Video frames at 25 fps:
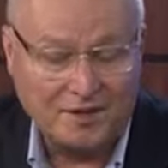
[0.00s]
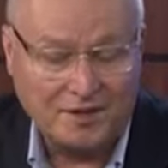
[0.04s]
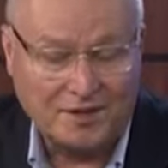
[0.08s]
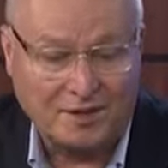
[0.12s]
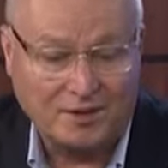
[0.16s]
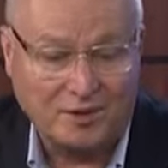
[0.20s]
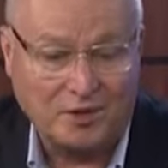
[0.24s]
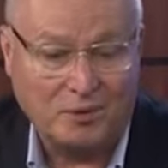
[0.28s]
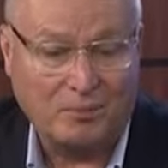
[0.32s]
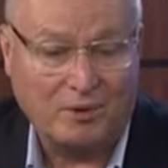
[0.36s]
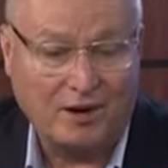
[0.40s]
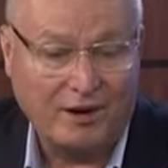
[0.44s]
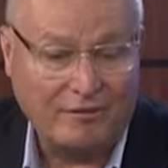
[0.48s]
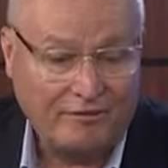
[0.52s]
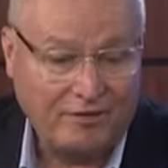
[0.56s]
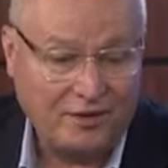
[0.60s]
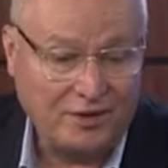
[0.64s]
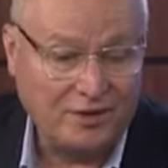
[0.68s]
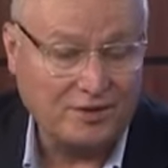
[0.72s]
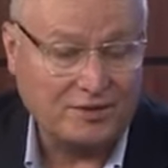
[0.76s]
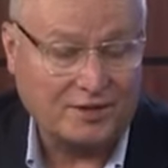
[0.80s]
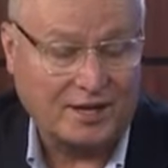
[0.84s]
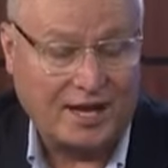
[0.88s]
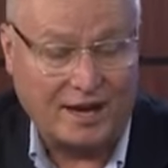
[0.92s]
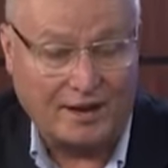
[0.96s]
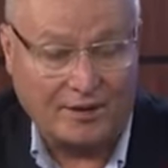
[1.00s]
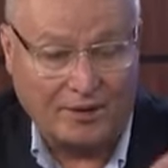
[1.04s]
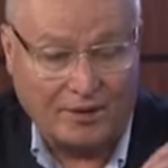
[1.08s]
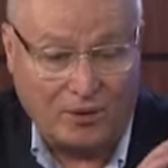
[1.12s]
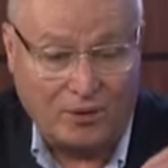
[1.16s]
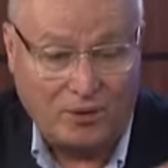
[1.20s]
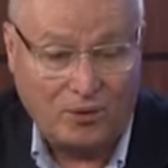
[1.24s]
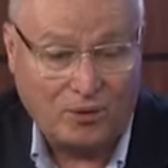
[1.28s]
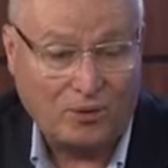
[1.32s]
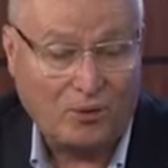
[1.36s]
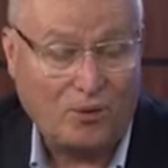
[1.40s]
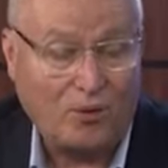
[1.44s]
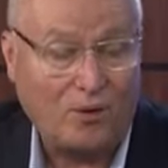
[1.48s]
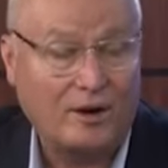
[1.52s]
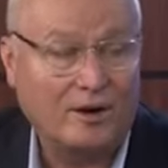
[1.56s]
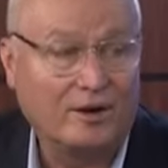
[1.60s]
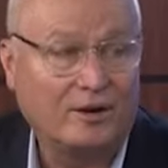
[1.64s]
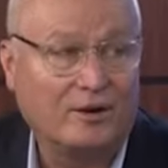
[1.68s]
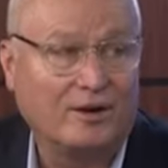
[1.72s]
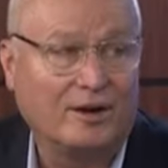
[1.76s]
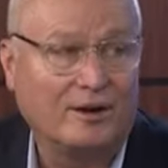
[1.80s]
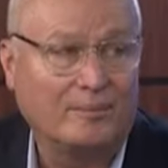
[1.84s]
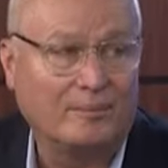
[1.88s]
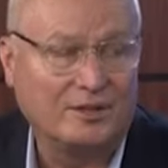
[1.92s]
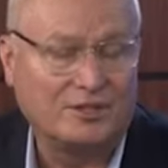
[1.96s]
and New Braunfels, kind of the whole
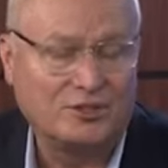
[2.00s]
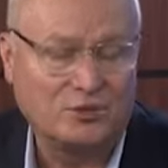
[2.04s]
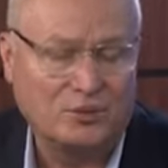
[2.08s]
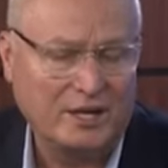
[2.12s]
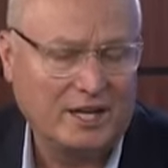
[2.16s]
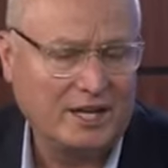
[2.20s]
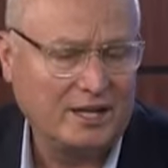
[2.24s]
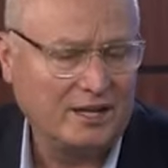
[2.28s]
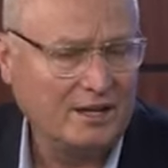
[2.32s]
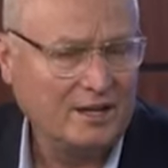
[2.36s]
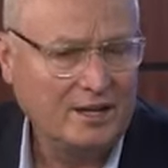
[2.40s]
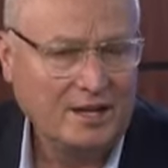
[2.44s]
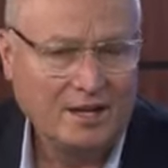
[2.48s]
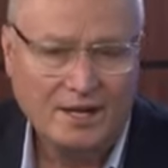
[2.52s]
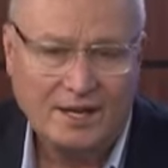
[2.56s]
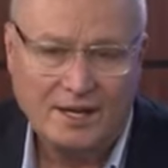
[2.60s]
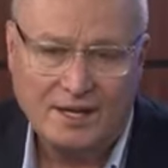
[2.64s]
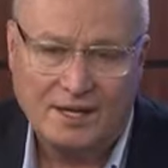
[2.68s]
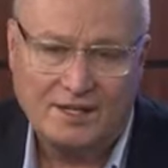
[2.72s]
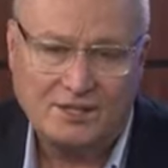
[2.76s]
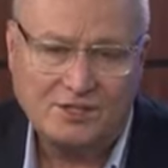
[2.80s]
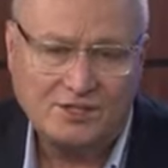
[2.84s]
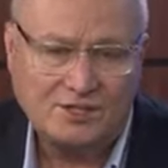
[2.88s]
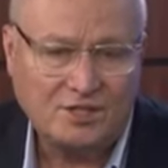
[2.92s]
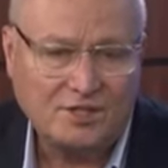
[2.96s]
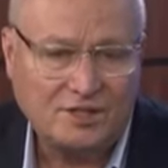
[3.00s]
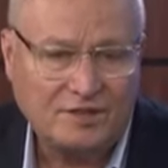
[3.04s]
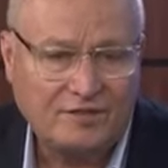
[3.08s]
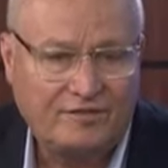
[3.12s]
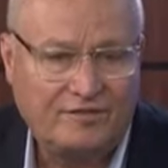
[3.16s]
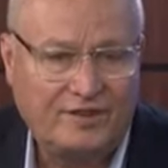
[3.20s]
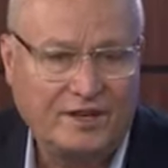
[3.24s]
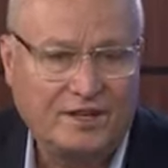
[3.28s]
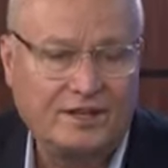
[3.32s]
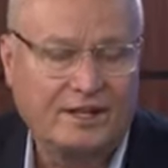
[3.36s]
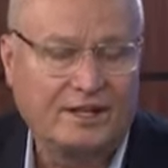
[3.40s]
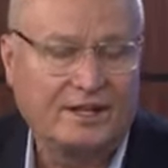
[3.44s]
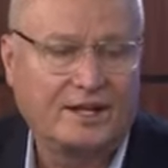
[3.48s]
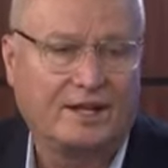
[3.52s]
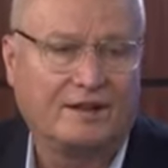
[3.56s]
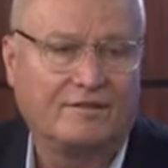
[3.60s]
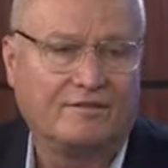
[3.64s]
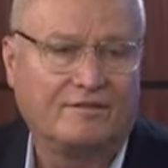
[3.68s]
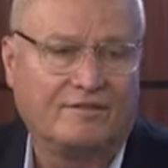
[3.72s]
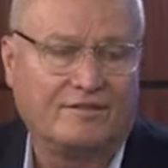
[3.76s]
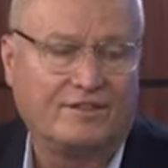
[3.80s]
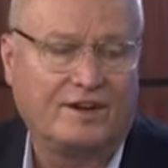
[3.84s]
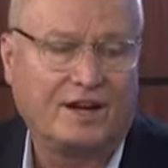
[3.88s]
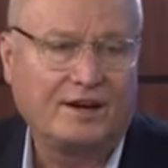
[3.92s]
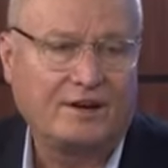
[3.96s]
corridor in between, it's just filling
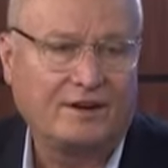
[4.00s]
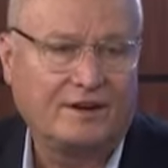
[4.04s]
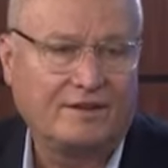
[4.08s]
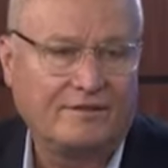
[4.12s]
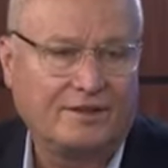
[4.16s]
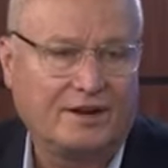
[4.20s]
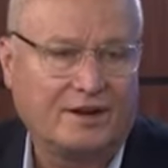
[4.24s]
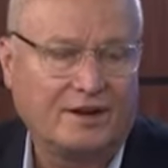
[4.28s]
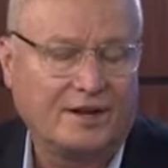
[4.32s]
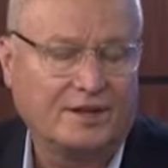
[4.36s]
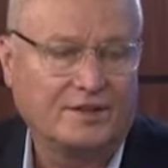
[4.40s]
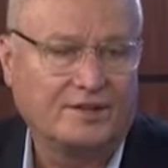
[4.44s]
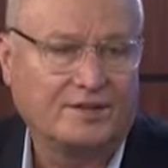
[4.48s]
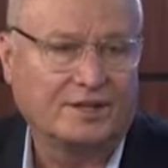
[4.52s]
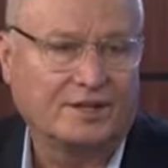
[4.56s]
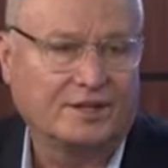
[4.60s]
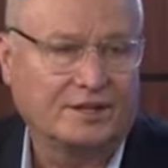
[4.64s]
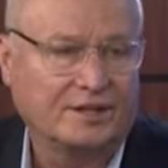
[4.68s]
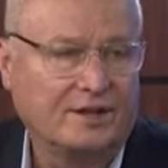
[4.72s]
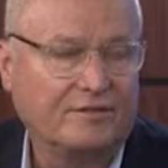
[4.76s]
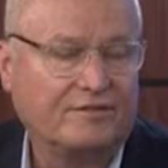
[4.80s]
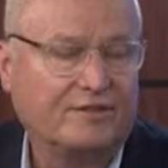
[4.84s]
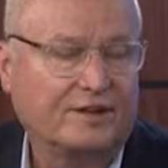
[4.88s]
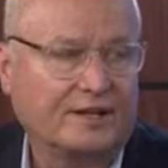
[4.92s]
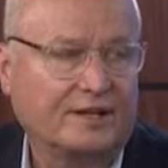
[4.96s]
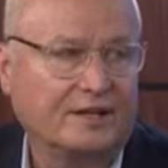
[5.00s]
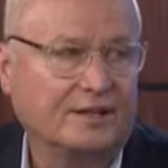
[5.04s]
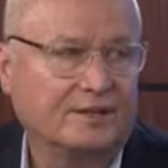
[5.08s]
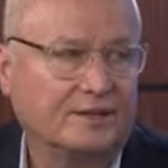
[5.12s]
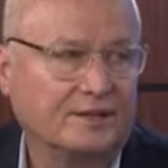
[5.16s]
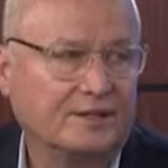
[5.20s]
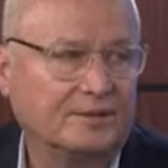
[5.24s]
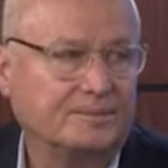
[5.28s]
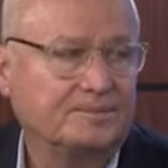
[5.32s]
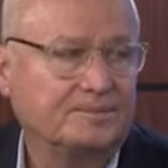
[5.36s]
in very, very significantly.